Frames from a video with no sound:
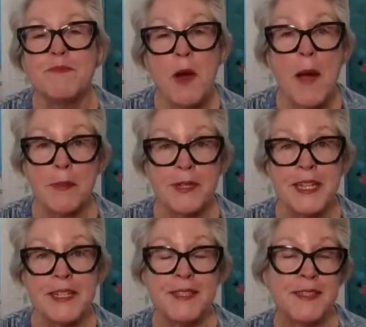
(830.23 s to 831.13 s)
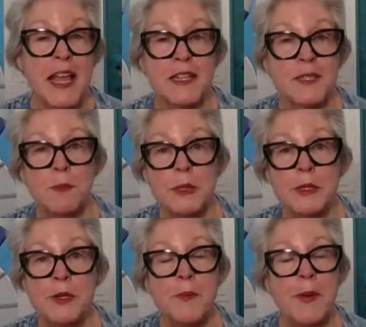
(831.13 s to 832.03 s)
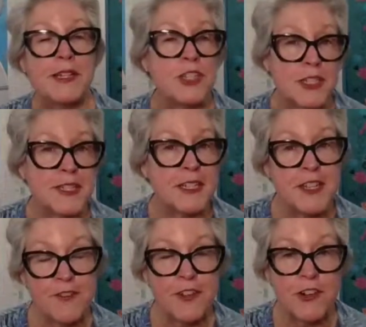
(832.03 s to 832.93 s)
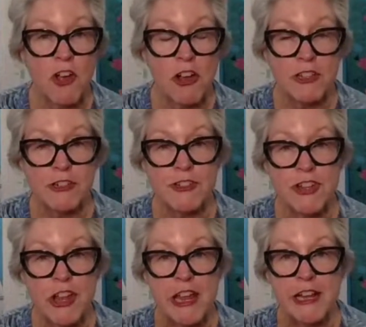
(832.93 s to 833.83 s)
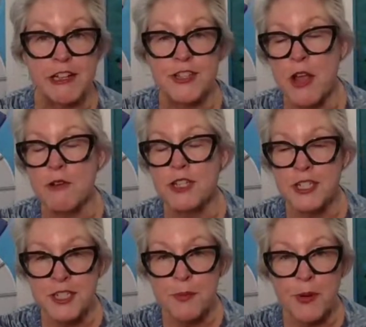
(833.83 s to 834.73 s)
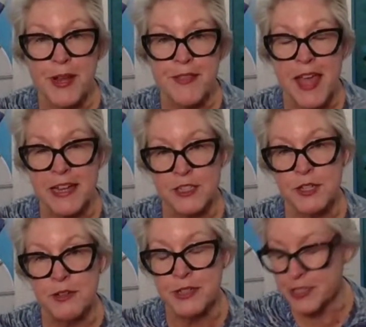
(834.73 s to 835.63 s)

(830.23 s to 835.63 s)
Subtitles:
properties as blue, but just a different color change. So just to bring that to your